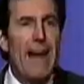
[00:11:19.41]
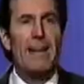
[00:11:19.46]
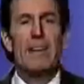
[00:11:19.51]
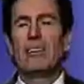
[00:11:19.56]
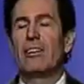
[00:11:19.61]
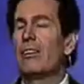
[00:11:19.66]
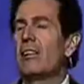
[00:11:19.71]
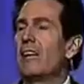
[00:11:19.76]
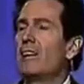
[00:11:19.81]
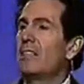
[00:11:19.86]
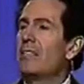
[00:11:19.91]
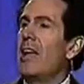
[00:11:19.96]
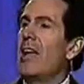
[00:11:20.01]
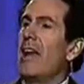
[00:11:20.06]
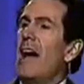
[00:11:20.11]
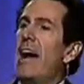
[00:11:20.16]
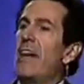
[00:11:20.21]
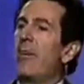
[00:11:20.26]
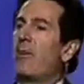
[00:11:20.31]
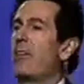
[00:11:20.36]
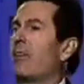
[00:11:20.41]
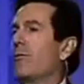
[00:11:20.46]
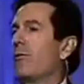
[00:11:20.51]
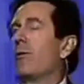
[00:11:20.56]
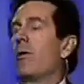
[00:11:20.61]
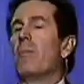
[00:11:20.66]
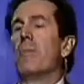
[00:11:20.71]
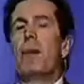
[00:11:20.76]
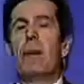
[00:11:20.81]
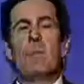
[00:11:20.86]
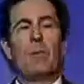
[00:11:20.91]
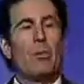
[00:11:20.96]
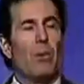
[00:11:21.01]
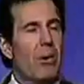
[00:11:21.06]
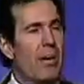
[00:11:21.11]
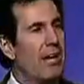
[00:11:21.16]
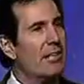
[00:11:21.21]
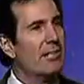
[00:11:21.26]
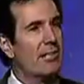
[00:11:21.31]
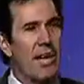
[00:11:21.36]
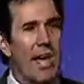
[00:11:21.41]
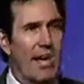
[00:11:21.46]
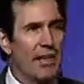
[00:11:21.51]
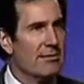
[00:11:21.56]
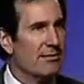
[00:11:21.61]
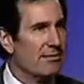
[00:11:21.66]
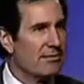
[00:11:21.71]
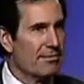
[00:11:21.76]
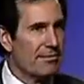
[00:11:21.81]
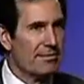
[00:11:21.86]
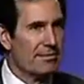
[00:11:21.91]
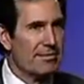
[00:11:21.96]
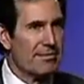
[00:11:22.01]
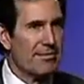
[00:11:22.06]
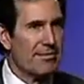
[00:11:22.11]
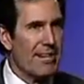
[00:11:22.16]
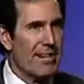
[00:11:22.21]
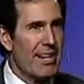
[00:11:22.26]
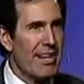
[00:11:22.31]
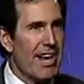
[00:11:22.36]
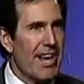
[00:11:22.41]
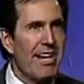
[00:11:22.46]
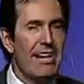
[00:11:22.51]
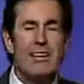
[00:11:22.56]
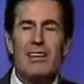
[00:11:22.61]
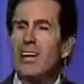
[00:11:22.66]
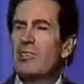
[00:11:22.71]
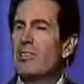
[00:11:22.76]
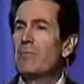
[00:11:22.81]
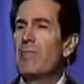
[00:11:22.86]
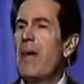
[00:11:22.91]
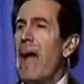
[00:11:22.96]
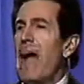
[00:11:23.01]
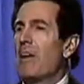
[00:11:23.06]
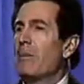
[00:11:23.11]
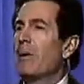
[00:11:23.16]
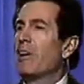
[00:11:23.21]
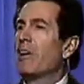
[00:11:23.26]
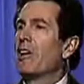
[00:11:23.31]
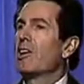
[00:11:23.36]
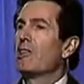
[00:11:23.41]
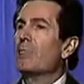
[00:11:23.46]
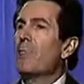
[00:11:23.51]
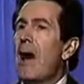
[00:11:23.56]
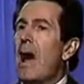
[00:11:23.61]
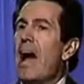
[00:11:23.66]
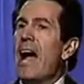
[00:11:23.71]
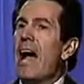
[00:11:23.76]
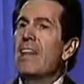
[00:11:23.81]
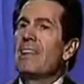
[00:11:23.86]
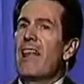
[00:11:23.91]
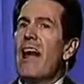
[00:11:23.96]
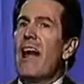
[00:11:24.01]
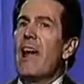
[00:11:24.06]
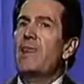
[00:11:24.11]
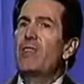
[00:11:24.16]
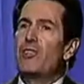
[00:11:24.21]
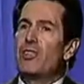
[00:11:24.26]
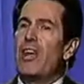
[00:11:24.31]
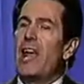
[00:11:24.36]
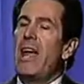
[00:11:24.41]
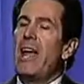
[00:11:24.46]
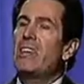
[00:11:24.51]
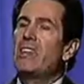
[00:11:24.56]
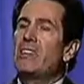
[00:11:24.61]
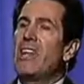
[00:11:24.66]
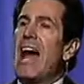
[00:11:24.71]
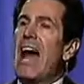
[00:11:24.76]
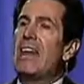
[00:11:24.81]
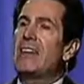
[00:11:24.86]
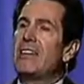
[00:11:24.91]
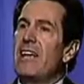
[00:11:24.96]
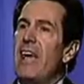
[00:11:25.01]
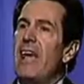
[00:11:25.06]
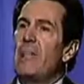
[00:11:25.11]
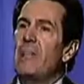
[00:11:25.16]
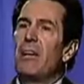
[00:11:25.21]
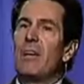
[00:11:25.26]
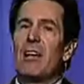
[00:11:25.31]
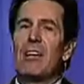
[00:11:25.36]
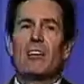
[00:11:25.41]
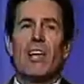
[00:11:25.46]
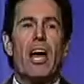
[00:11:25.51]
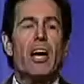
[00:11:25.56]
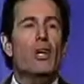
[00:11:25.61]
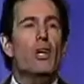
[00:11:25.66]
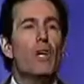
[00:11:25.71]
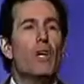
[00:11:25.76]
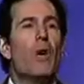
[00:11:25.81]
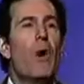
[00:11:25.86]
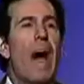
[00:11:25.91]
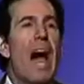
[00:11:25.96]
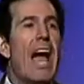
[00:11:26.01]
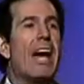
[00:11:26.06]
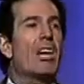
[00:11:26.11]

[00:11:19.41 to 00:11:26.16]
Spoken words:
and to this day, I don't even remember what I said. And it doesn't matter, because my life changed that day because I knew I